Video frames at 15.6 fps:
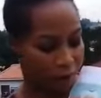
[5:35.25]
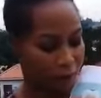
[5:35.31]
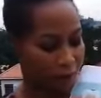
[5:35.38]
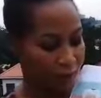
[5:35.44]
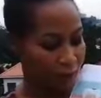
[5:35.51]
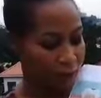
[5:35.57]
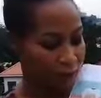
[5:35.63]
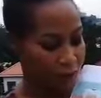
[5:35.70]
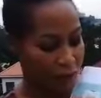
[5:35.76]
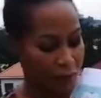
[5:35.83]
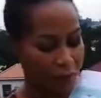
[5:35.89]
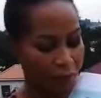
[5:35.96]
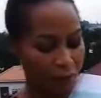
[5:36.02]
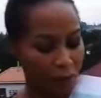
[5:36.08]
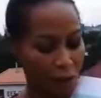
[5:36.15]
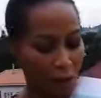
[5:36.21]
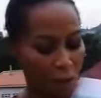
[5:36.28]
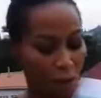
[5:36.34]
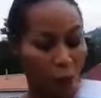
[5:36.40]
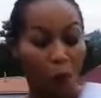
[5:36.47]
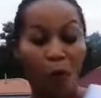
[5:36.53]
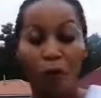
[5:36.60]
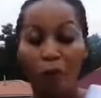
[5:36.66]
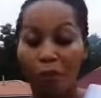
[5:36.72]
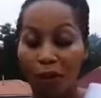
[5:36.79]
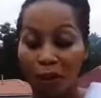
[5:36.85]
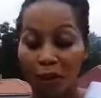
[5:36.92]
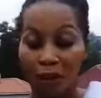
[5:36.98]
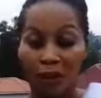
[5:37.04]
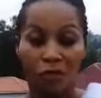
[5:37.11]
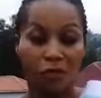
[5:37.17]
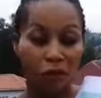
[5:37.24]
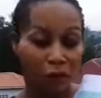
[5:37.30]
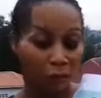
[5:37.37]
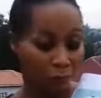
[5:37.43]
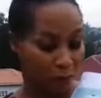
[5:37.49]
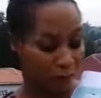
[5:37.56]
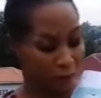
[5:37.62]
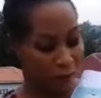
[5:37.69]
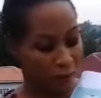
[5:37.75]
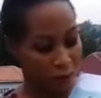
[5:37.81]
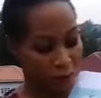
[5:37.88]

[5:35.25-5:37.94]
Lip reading: The third time we complete the treatment.